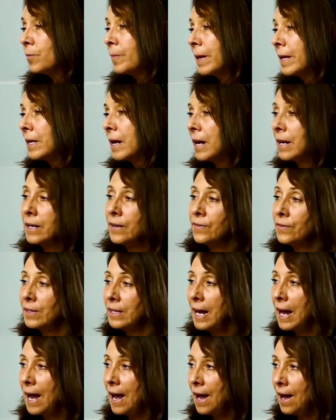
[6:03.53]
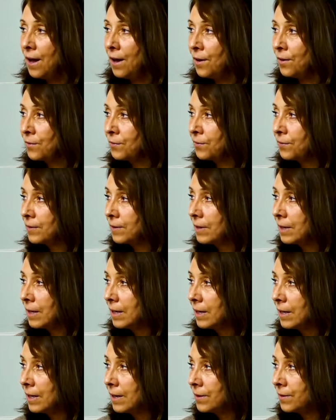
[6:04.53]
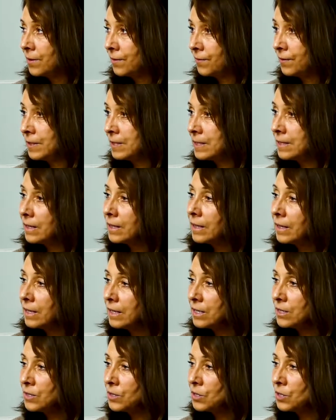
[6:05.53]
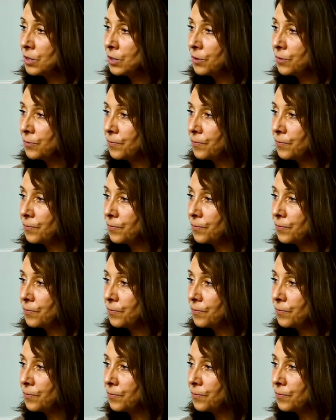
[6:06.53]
may not even have the facilities to,